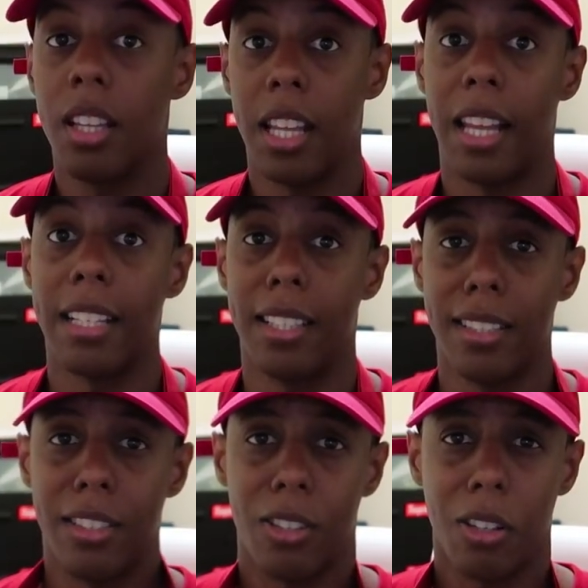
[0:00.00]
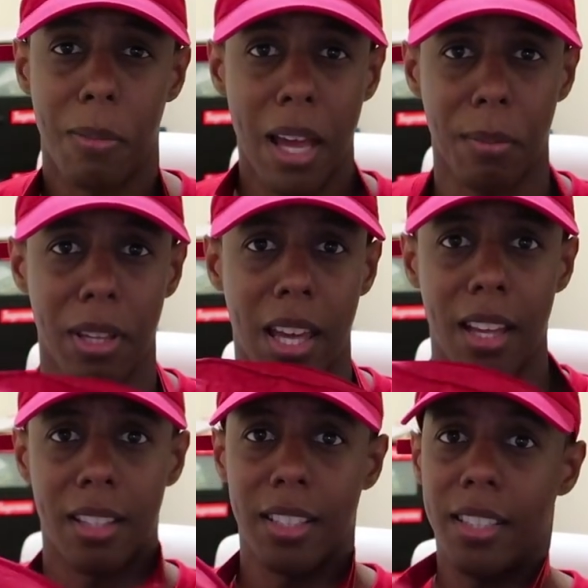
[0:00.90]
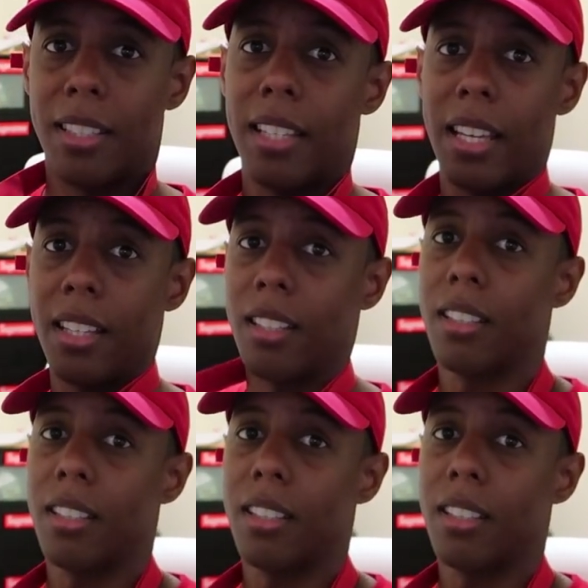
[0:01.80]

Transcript: than last season's shoulder bag, but yeah, this is it.